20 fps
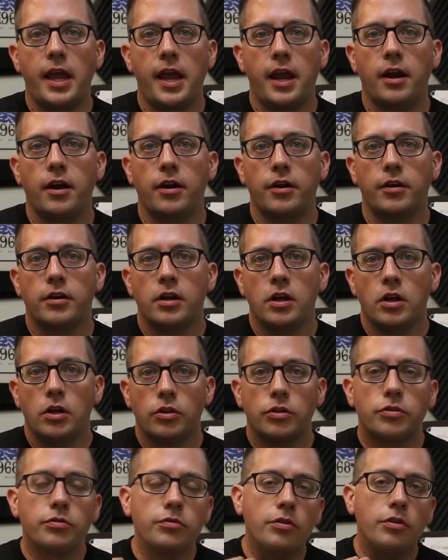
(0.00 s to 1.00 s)
air
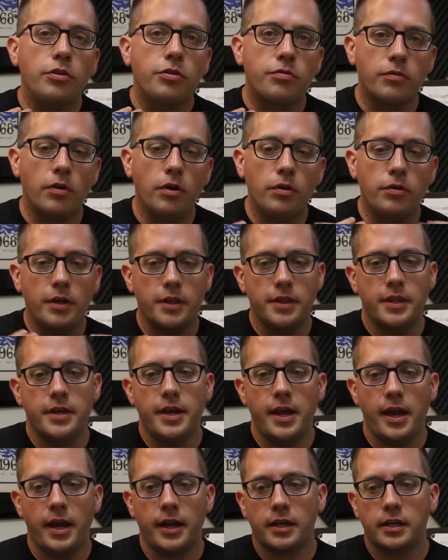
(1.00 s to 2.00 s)
through the throat and the
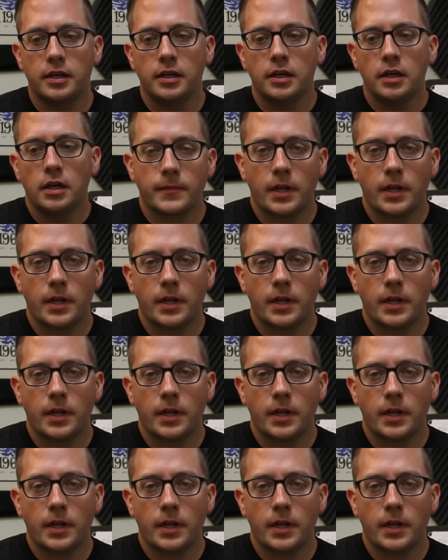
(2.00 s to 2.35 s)
neck.